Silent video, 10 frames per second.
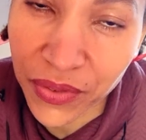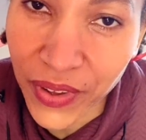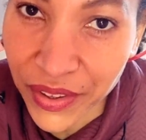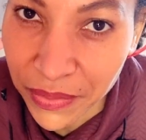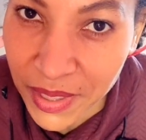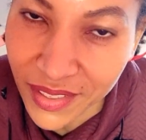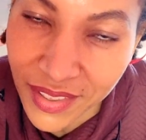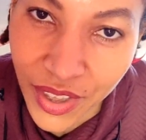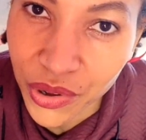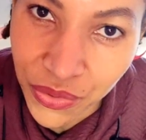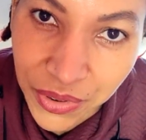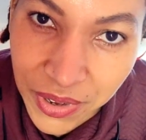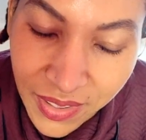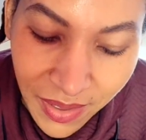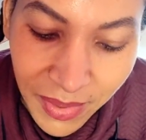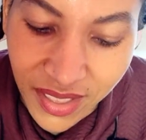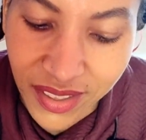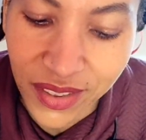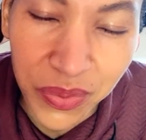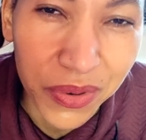me five minutes I
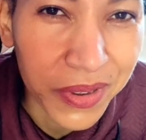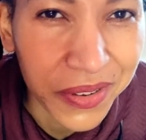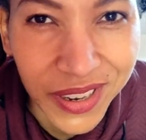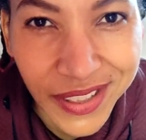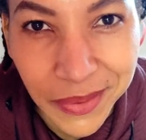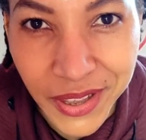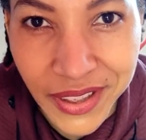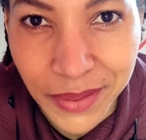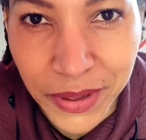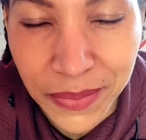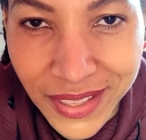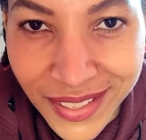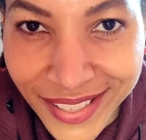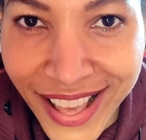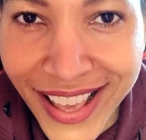overestimated it's probably going to take me a couple of minutes